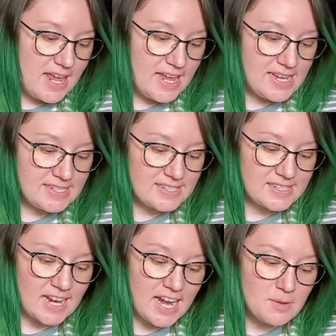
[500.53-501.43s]
is
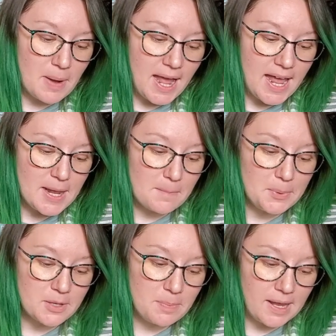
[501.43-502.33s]
designed by
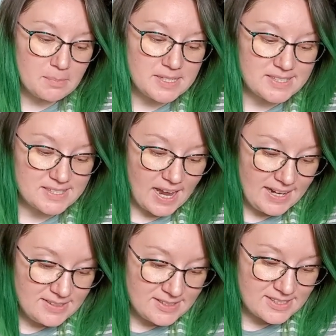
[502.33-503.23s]
Book Babe
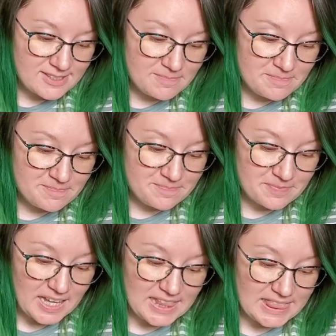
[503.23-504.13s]
Designs.
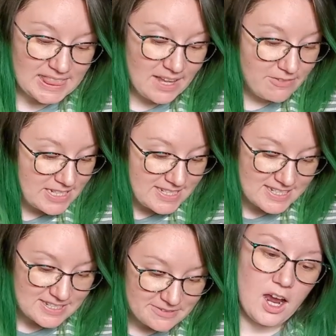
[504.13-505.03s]
Love
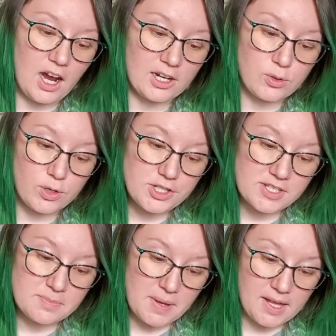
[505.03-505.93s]
it. Our gorgeous
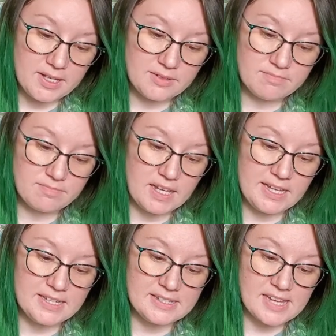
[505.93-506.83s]
mug
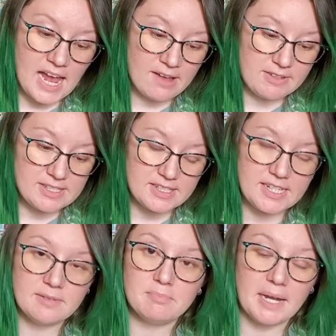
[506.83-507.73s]
is
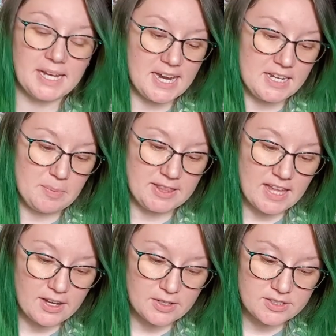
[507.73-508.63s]
obviously by KDP
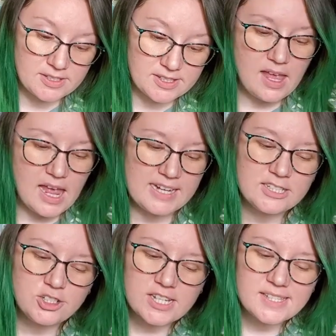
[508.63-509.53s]
Letters. And it
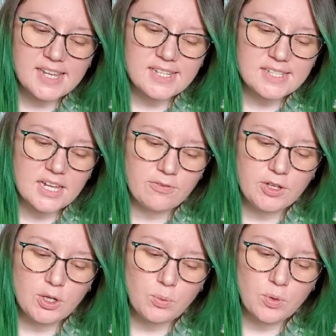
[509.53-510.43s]
just says if
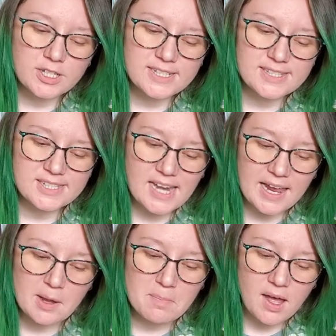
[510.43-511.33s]
you were to snag
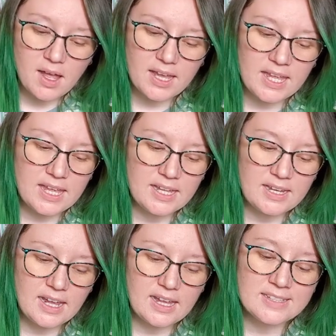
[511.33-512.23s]
a mug in,
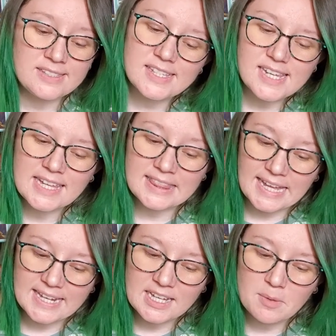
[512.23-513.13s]
it says
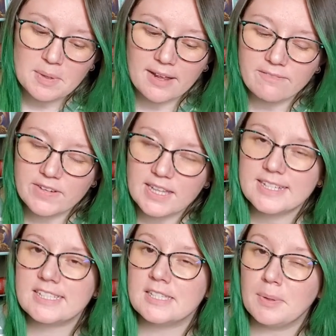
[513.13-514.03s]
Atlanta, but I feel like
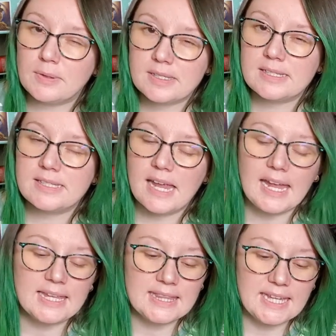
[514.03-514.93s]
it's supposed to say
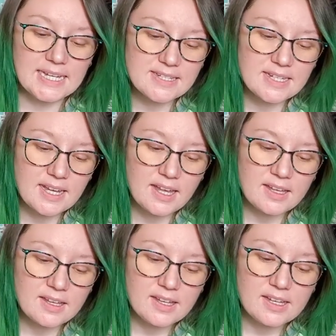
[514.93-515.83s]
Atlantia,
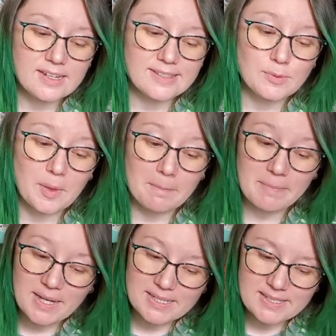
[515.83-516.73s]
because that's what the
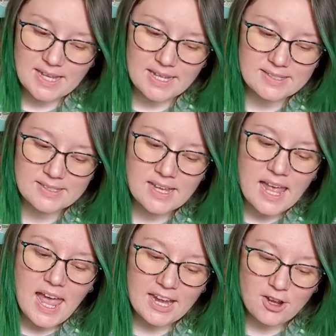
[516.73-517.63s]
mug says,
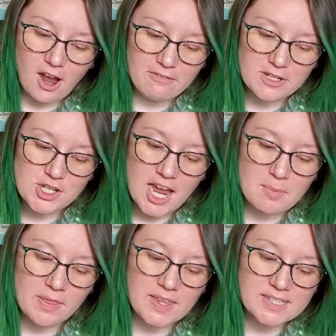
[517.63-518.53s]
at a coffee shop.
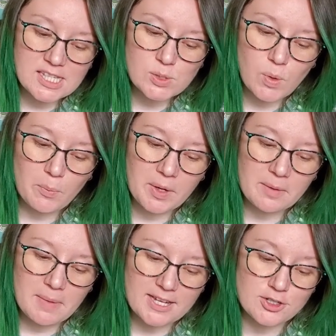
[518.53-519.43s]
This is what we
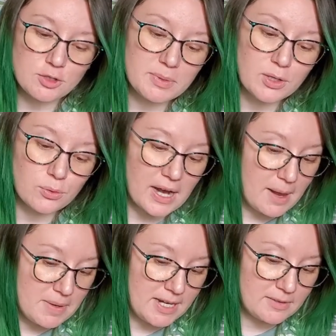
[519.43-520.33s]
imagine be
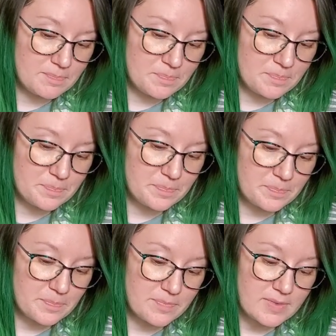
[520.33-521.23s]
grabbing.
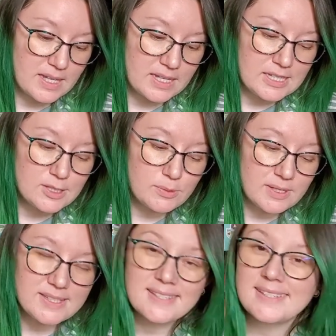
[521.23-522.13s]
So it
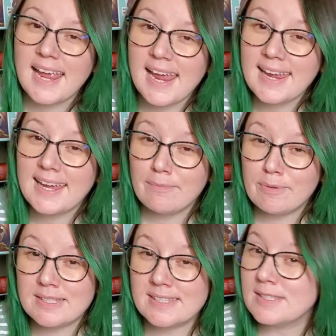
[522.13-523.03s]
doesn't say if
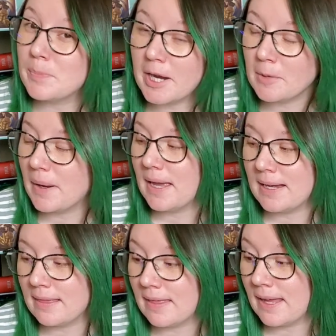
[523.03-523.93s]
this is inspired by
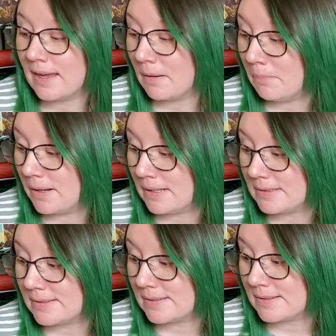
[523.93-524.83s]
anything, but
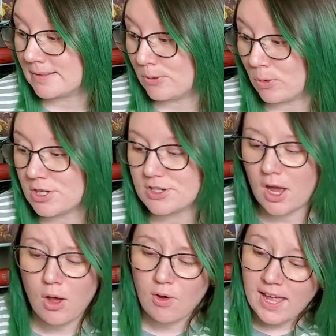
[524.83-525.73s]
it's gorgeous.
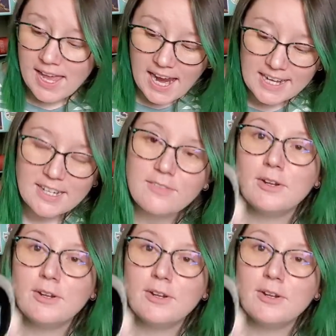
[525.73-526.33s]
Oh, I didn't even